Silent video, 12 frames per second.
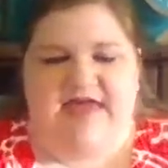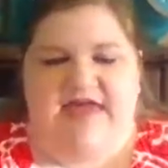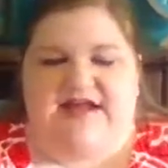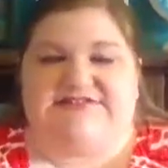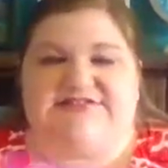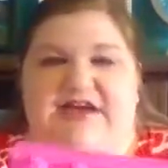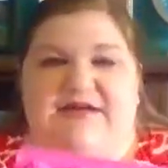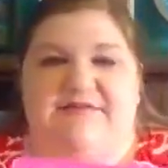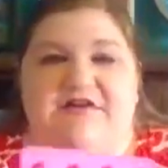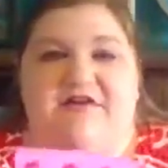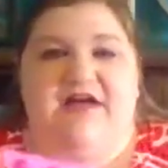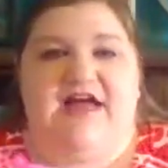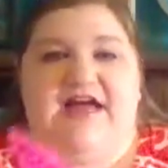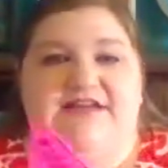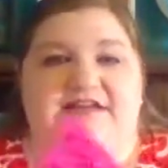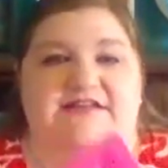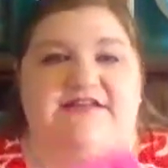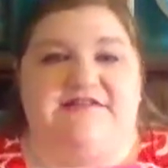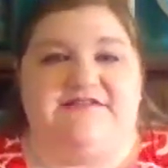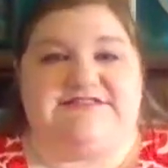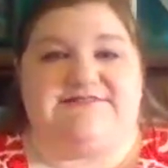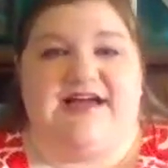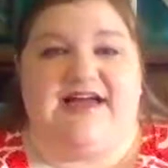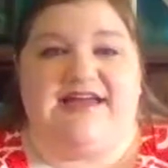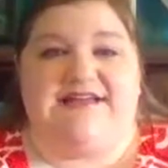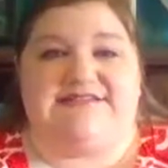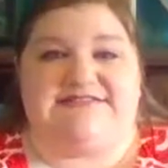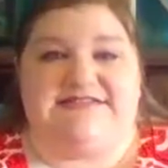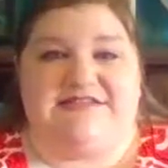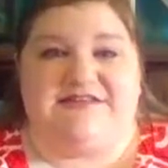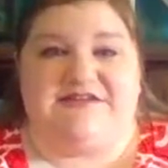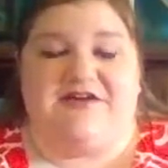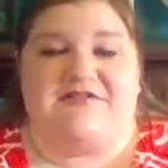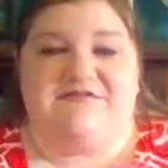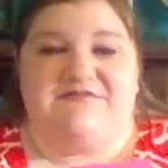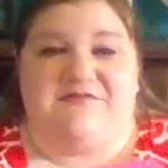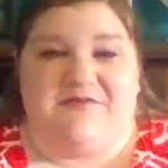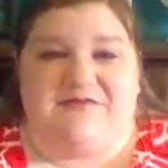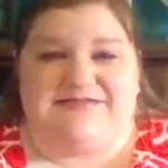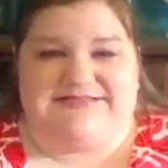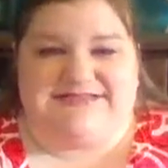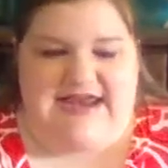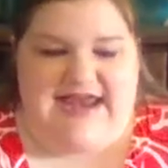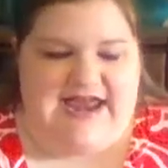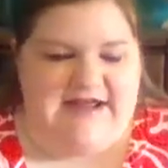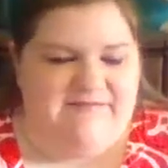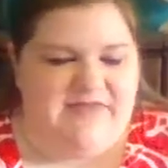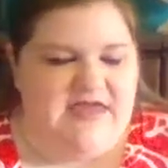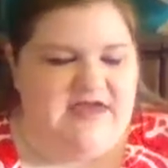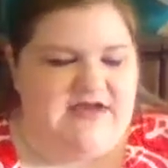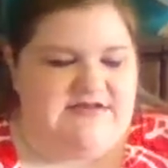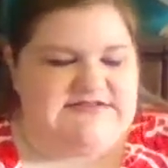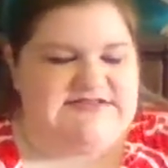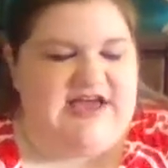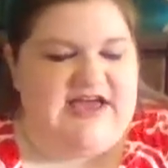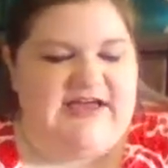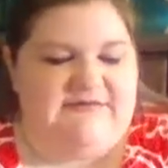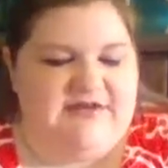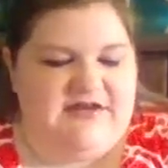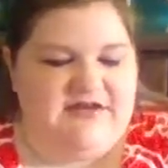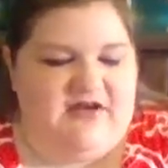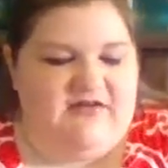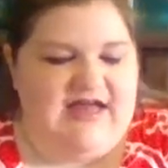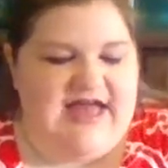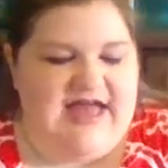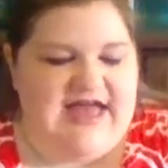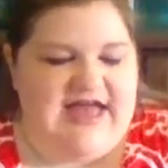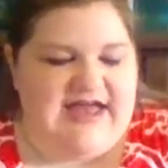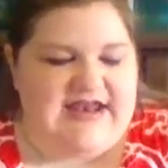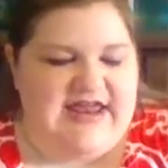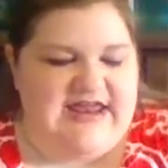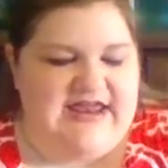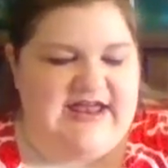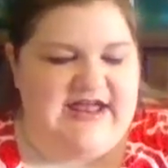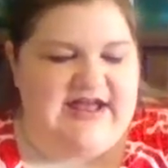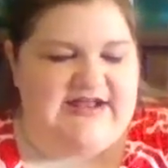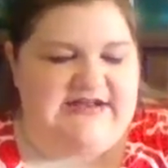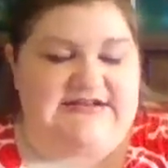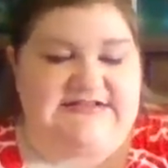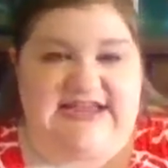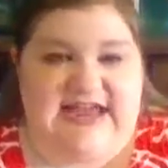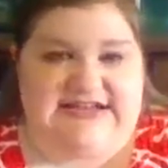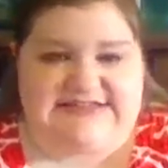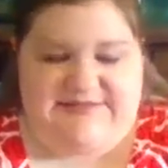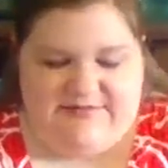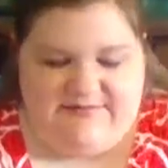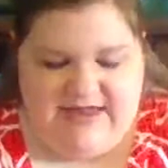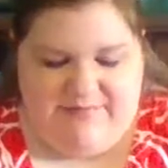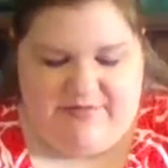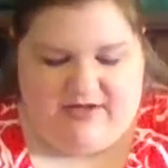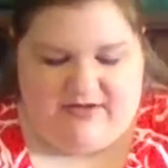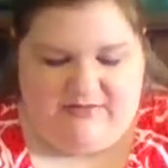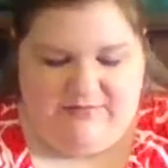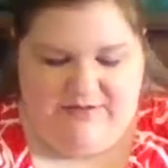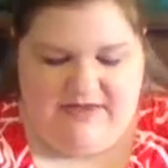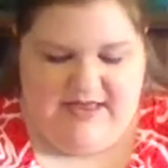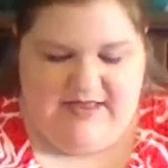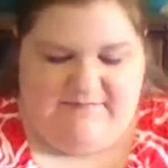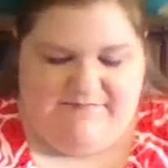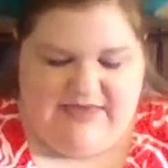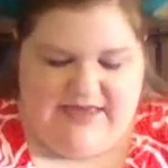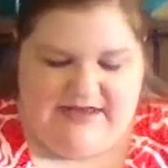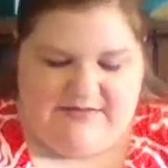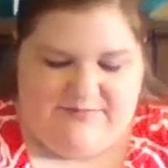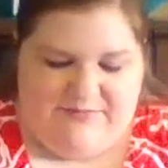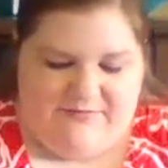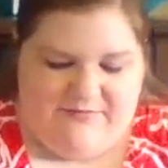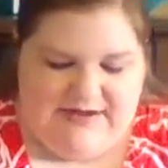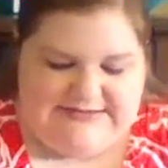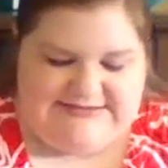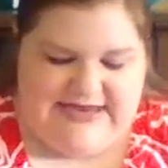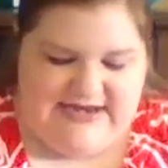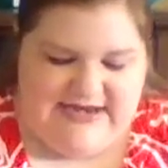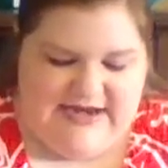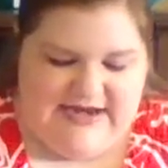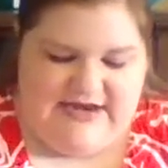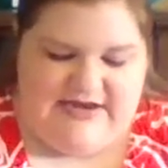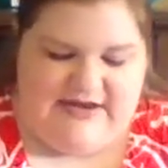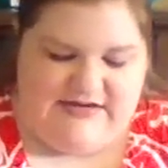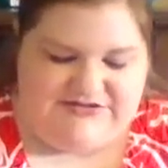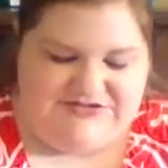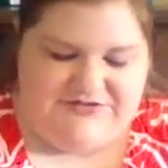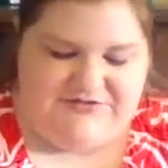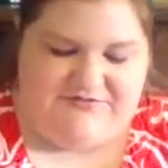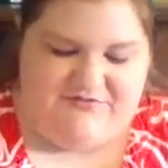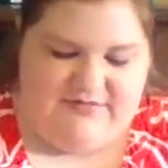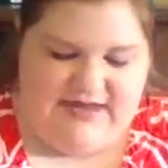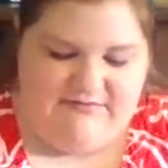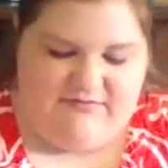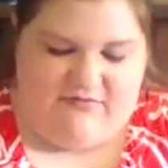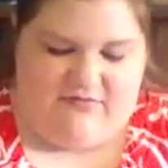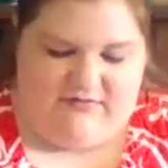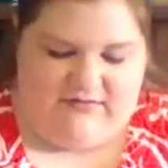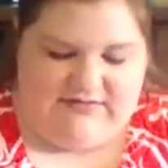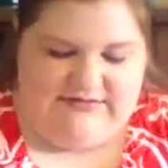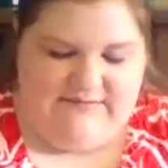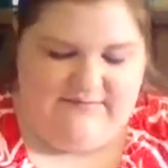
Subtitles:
And so I'm going to go ahead and use my silicone mold today. So I'm going to go ahead and take some of my pulp and press it into my mold.